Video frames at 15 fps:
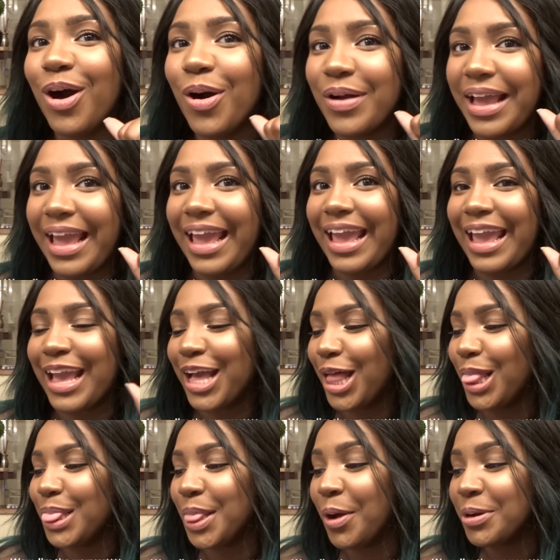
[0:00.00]
Okay,
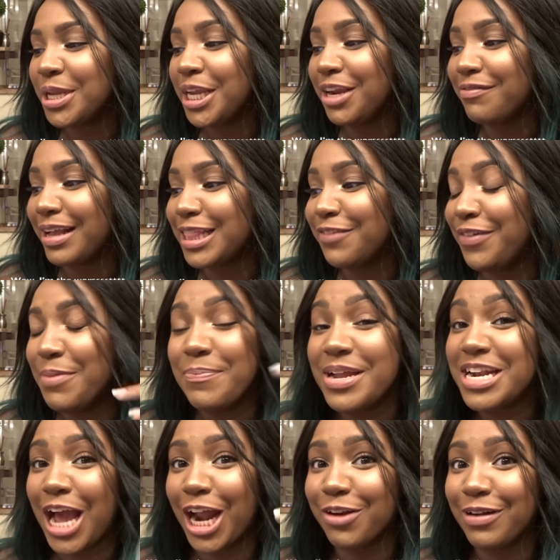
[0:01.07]
low-key irrelevant,
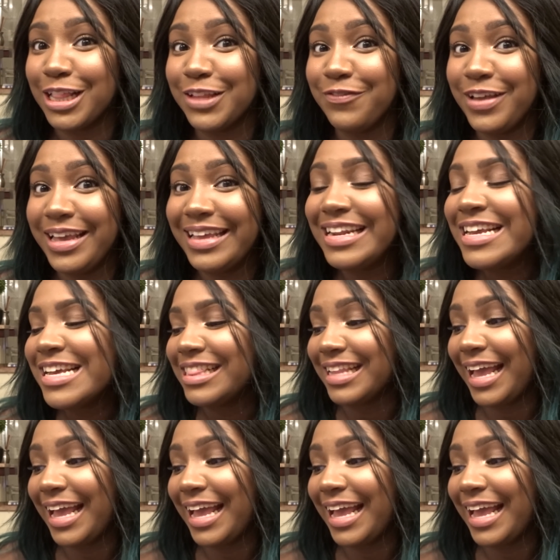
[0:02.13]
but not irrelevant.